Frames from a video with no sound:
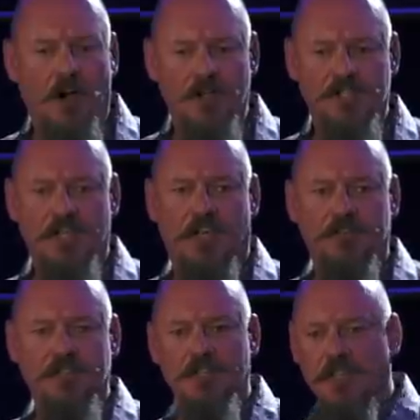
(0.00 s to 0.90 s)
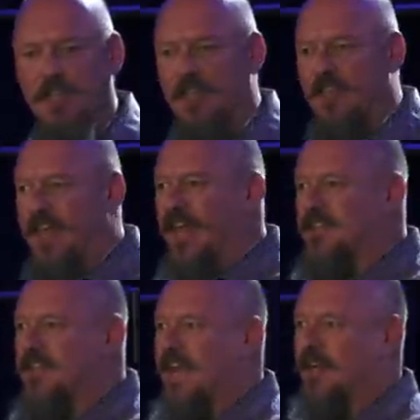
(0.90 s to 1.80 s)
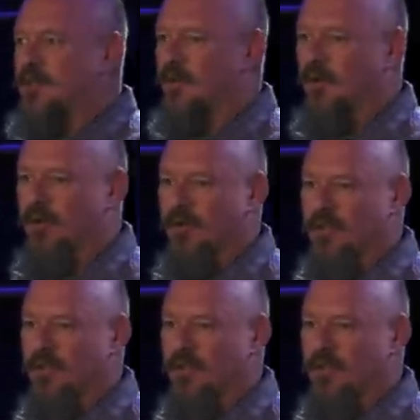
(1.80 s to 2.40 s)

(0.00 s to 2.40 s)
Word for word: ourselves. That's the natural order